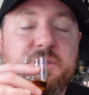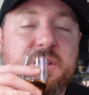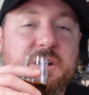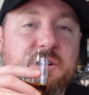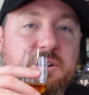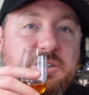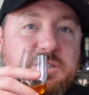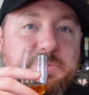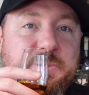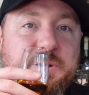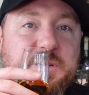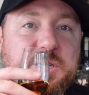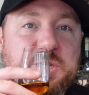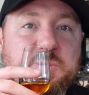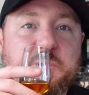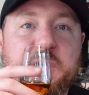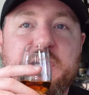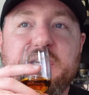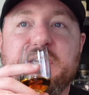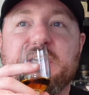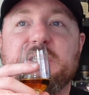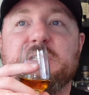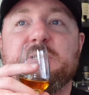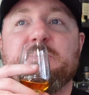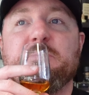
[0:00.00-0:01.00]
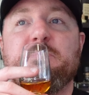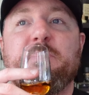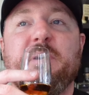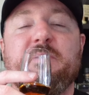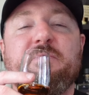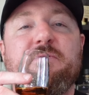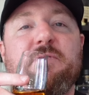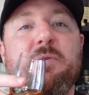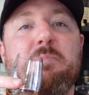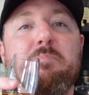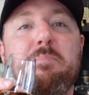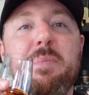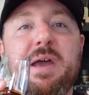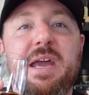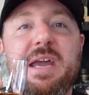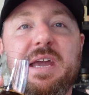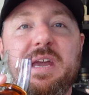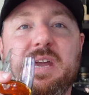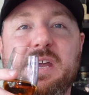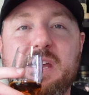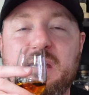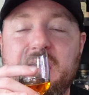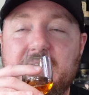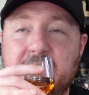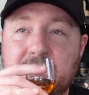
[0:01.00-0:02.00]
There is a bit of sweetness, but for
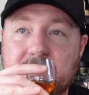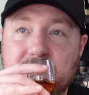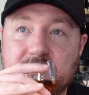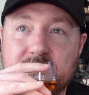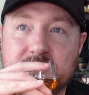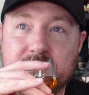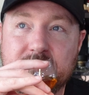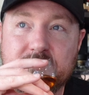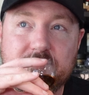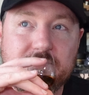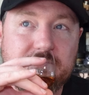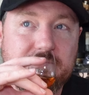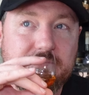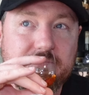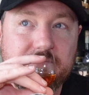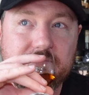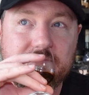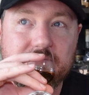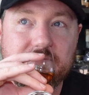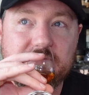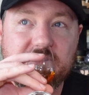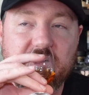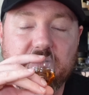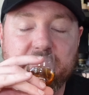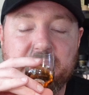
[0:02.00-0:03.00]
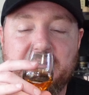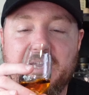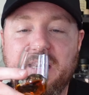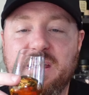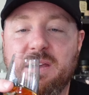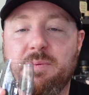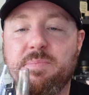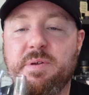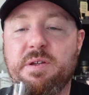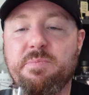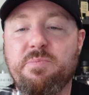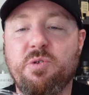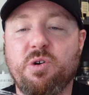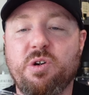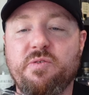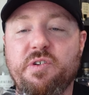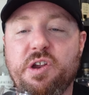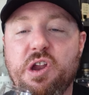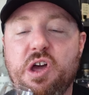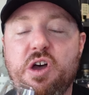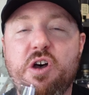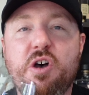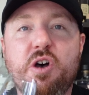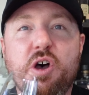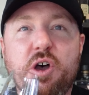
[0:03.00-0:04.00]
me, I'm getting a bit more of
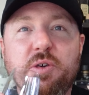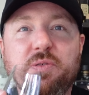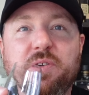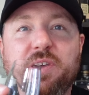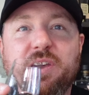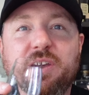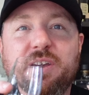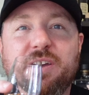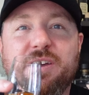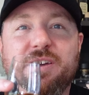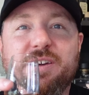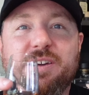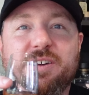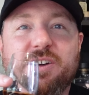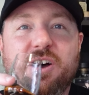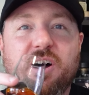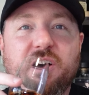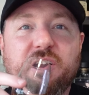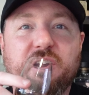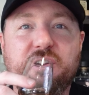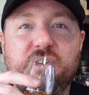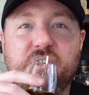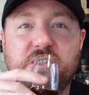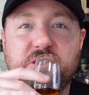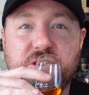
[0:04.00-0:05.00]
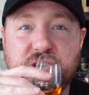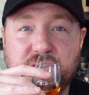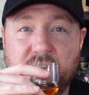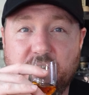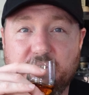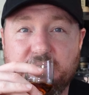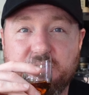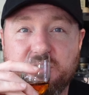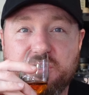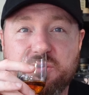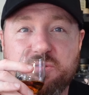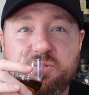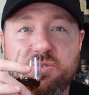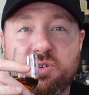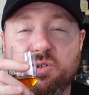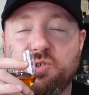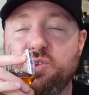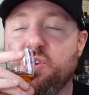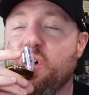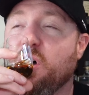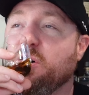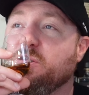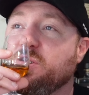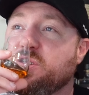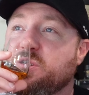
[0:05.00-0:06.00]
an earthy kind of tone to it or
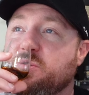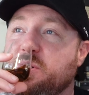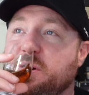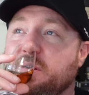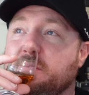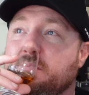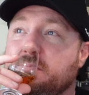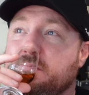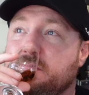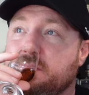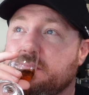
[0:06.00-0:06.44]
note to it.